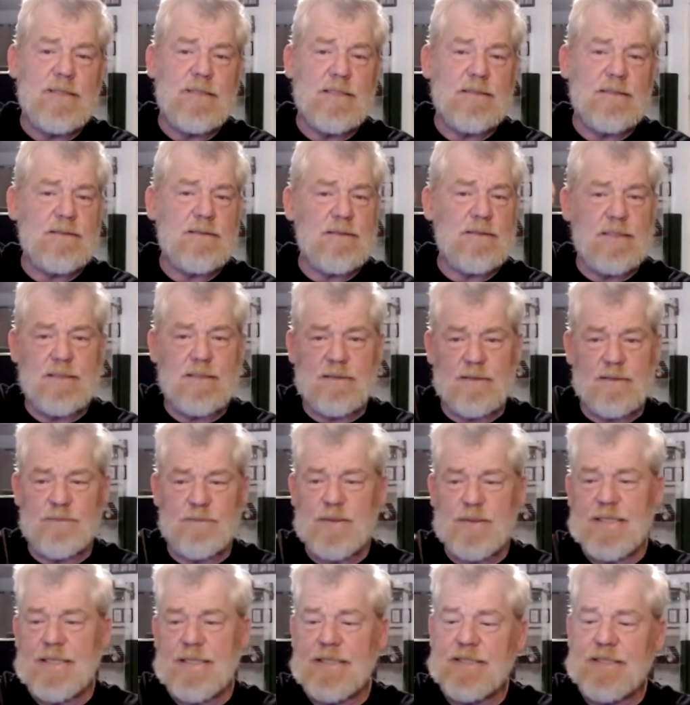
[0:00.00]
It's a
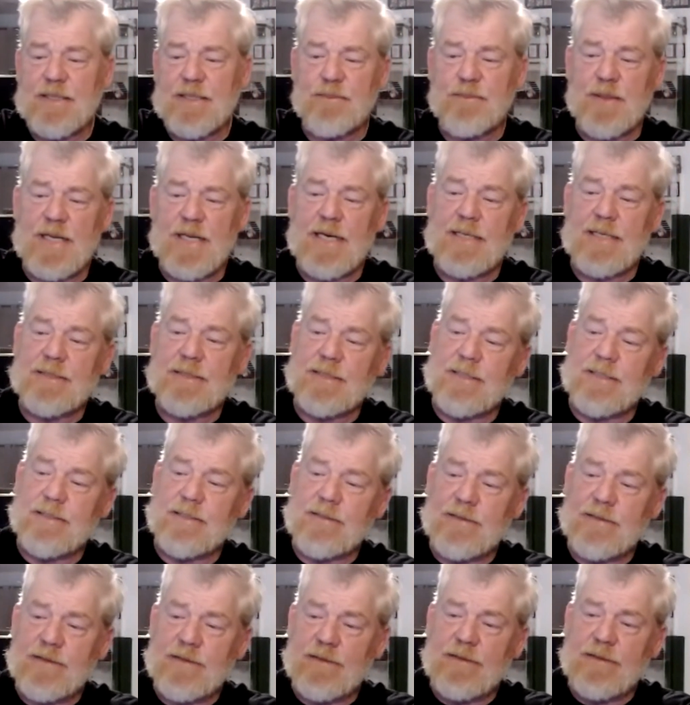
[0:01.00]
PEG
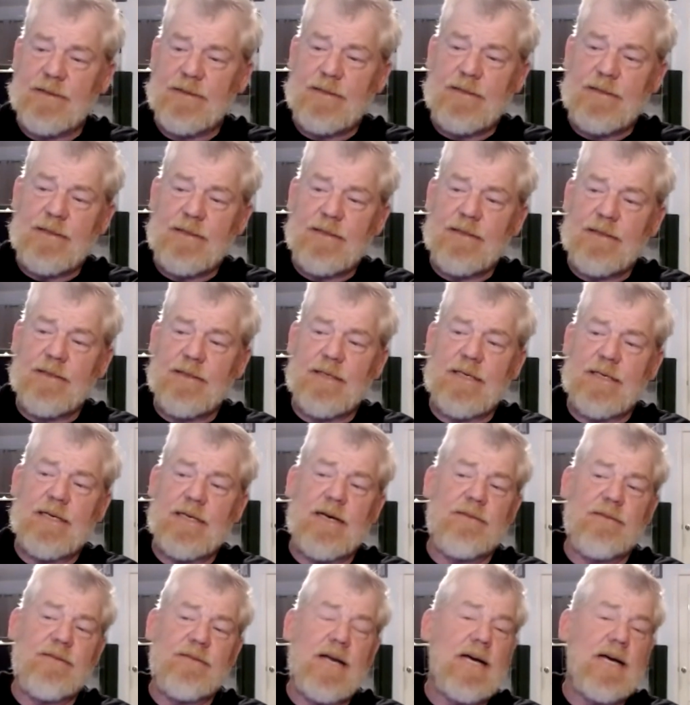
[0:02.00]
plastic. Then
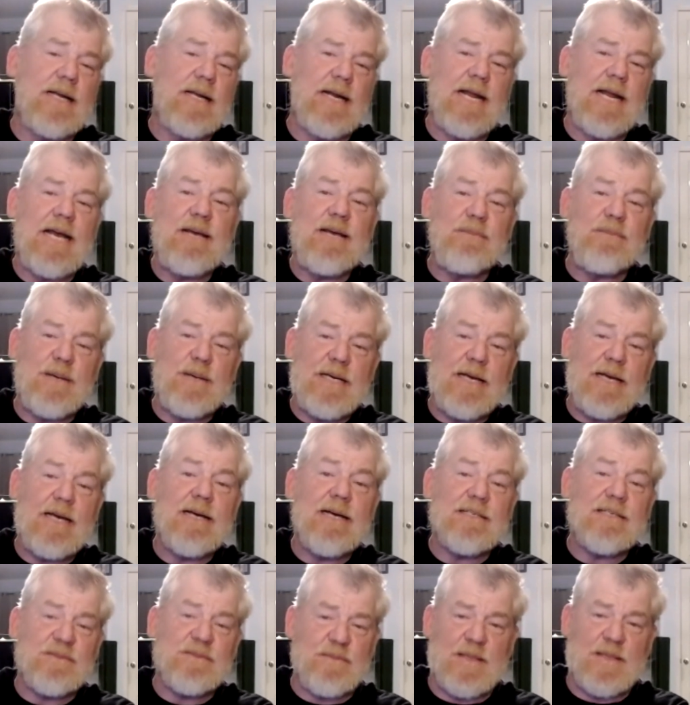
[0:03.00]
I've got an
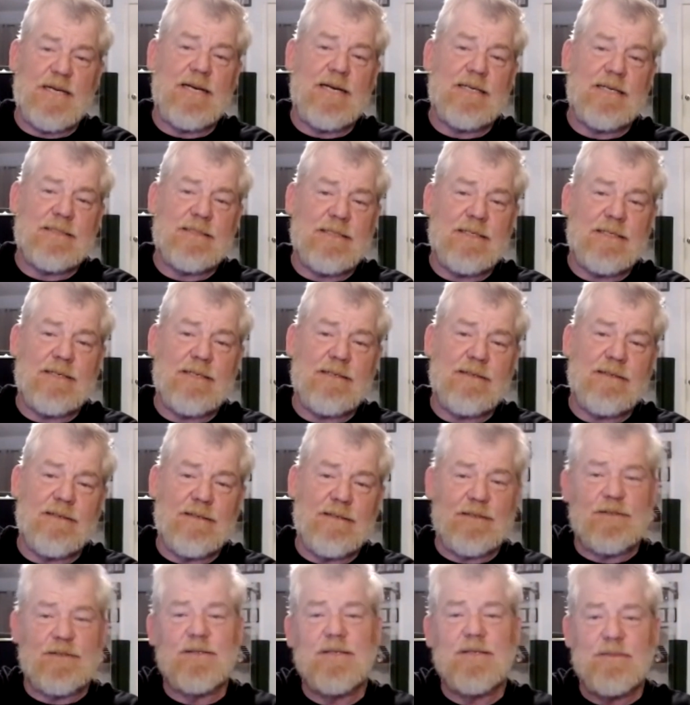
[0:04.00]
ABS plastic
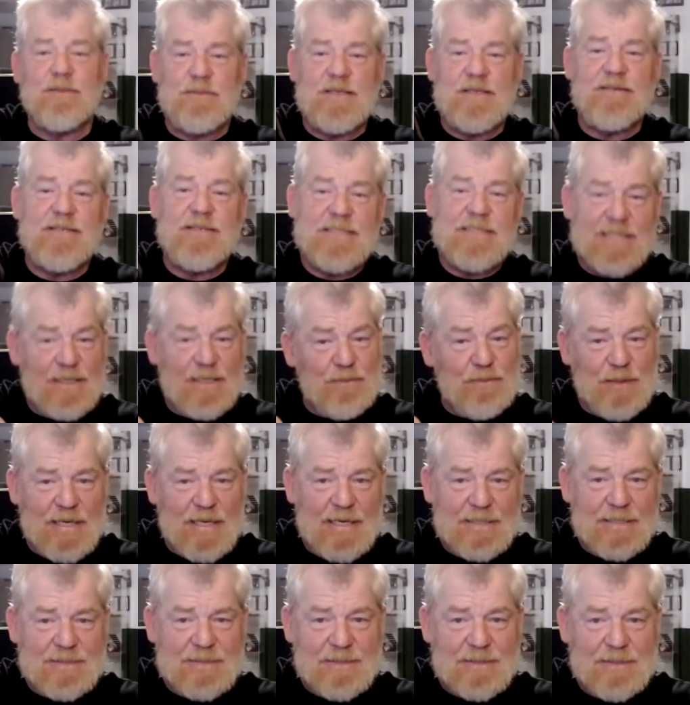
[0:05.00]
hooked to a PVC
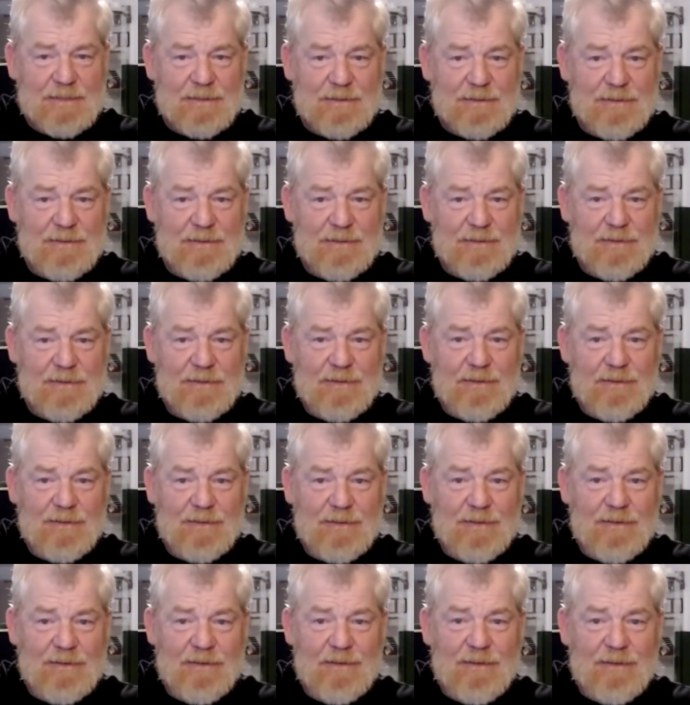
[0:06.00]
plastic.
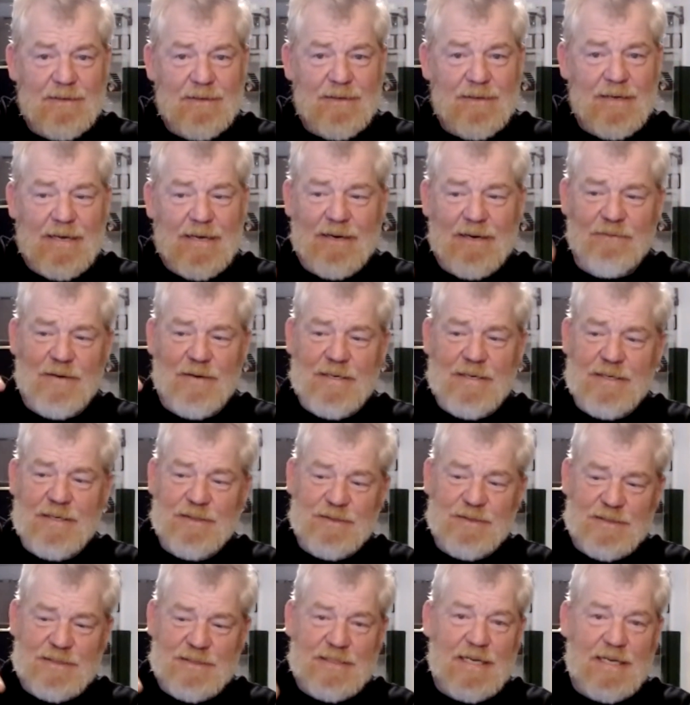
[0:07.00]
And if I
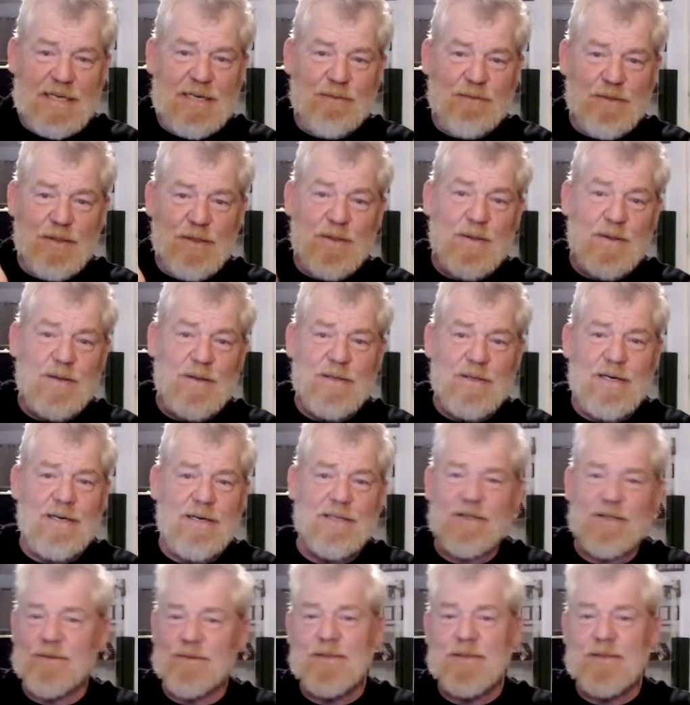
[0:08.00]
use the same glue on all